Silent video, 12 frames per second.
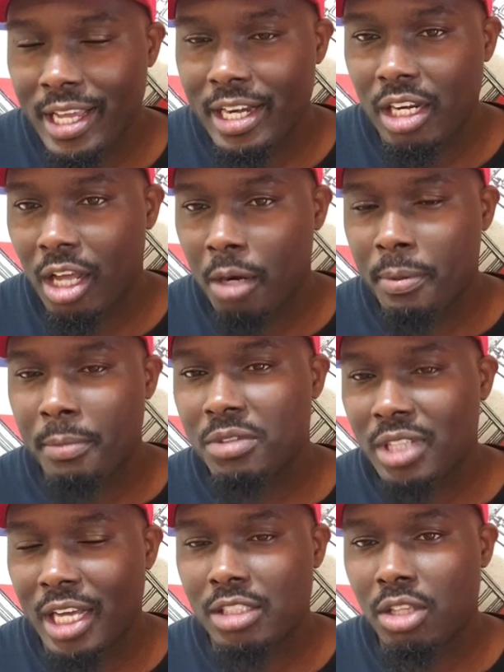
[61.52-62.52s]
that a lot of
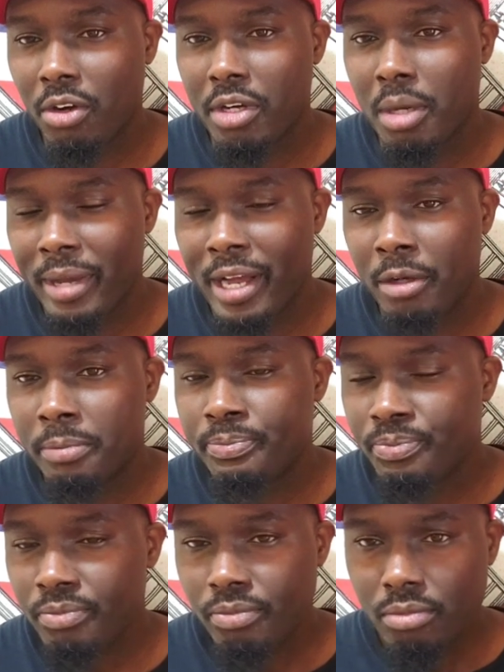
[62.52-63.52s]
people's not talking
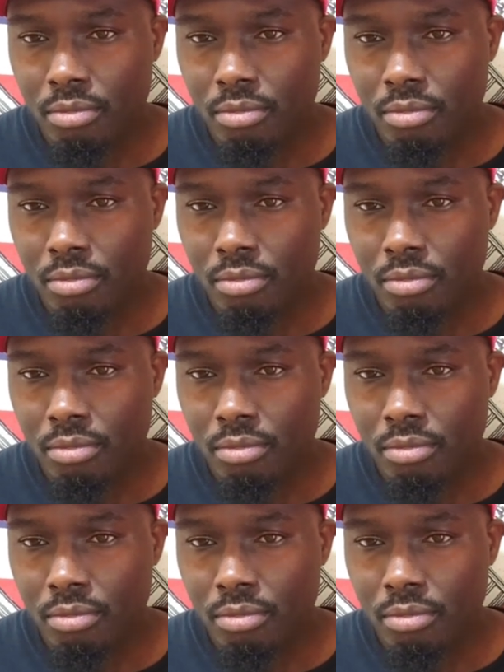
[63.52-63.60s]
about